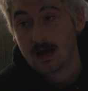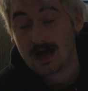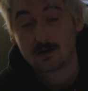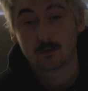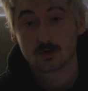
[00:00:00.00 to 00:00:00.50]

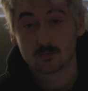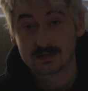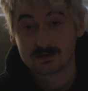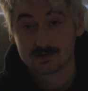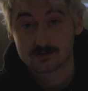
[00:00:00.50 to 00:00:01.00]
I don't want to
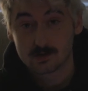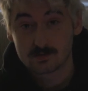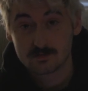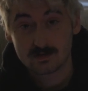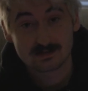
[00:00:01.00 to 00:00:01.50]
read the
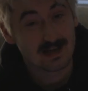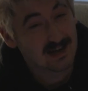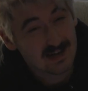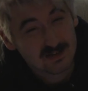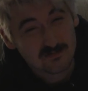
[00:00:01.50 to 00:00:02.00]
description because
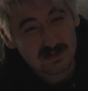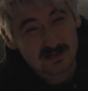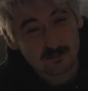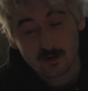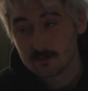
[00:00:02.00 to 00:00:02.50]
that kind of
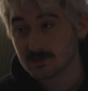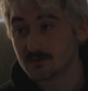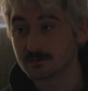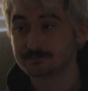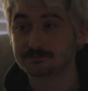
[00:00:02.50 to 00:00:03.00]
defeats the
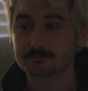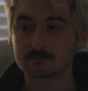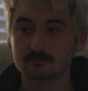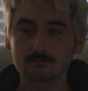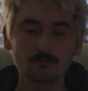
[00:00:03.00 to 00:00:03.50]
purpose.
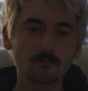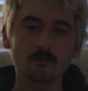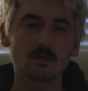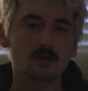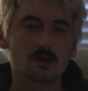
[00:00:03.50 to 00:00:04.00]

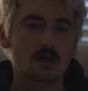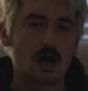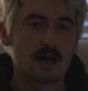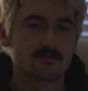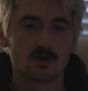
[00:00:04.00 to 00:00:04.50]

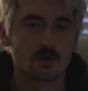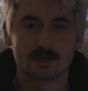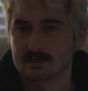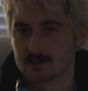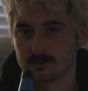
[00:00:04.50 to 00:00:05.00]
I have no
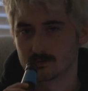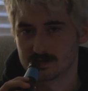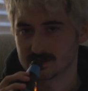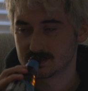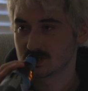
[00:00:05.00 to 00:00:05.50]
idea who
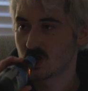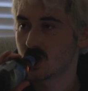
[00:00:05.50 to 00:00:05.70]
this is.